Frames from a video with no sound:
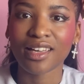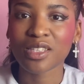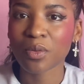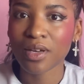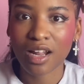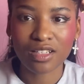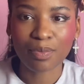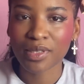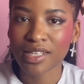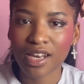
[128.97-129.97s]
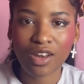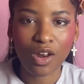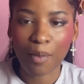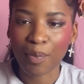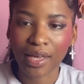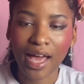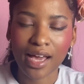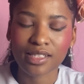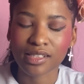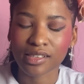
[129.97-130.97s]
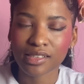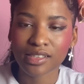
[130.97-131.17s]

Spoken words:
it's 100% not by accident.